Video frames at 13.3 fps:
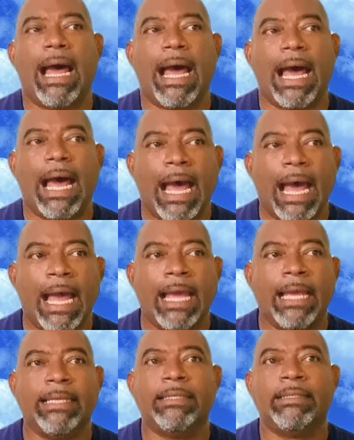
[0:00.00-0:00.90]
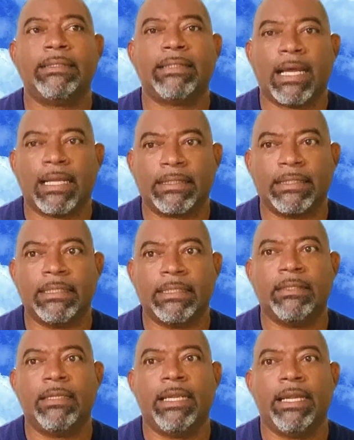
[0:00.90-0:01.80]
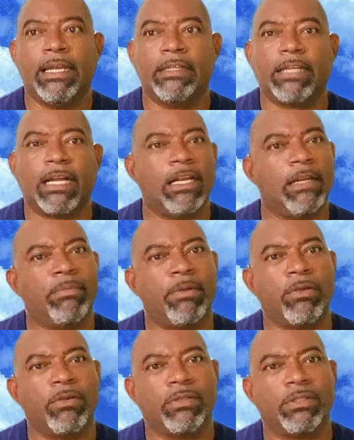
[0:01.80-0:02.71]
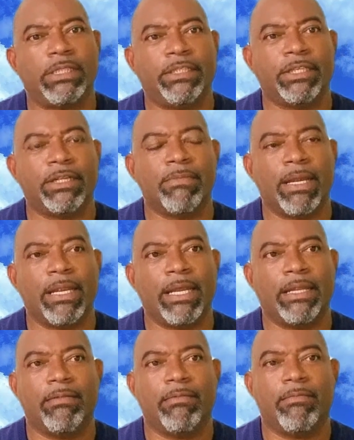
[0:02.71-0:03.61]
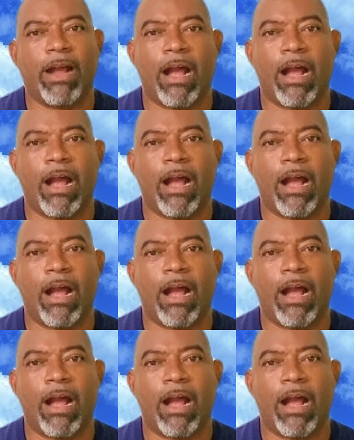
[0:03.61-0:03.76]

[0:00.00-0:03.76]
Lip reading: I started hearing Charlie Brown's teacher in my head. And